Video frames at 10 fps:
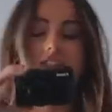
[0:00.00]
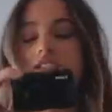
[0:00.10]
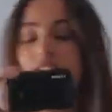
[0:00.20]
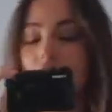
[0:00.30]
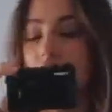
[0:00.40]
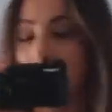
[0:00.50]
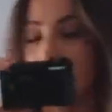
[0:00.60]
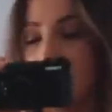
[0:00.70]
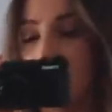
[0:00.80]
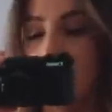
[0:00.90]
I did size
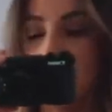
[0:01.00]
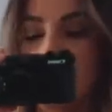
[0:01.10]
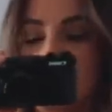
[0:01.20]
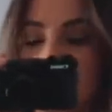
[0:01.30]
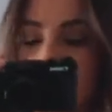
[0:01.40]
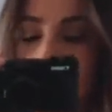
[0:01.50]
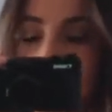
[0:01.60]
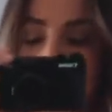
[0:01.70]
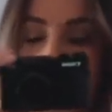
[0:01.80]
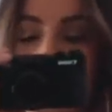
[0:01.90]
up and get the medium,
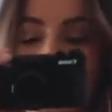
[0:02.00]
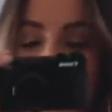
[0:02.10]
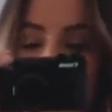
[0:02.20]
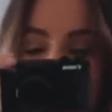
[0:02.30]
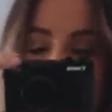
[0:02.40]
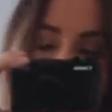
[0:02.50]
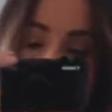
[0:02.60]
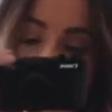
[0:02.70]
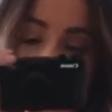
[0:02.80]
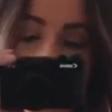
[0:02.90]
because it's like, yeah, really
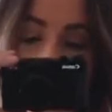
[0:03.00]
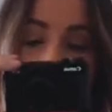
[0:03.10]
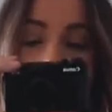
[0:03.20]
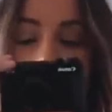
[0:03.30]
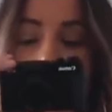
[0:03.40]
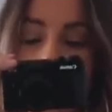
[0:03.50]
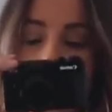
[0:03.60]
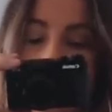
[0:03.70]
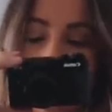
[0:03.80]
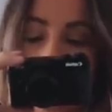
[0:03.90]
stretchy and
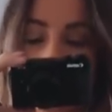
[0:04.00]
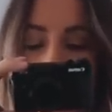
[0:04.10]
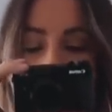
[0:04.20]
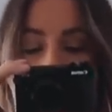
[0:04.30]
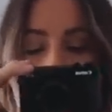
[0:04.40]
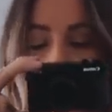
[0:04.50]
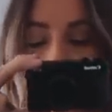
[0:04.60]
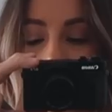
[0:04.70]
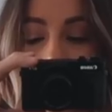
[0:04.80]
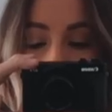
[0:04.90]
really comfortable for me
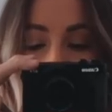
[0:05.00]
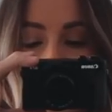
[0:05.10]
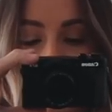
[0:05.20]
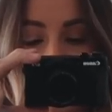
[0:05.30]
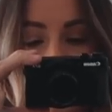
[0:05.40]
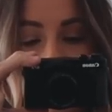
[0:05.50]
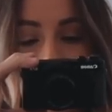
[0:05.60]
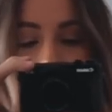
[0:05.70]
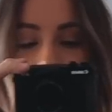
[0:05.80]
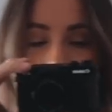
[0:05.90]
for when I'm working at
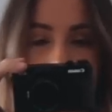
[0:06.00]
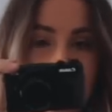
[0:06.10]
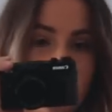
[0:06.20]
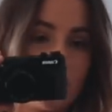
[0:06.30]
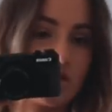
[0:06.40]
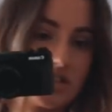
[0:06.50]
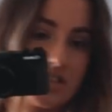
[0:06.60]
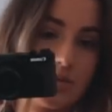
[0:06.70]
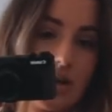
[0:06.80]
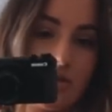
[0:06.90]
home, and I think with joggers
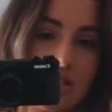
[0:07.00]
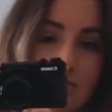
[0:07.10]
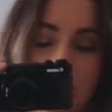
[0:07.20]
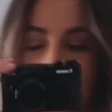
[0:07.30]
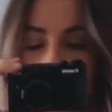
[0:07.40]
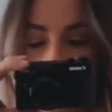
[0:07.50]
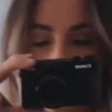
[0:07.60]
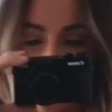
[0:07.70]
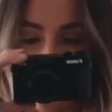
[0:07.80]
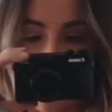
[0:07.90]
as well this would look
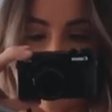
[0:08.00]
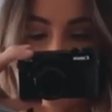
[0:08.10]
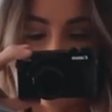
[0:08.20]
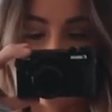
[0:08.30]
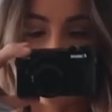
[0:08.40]
great.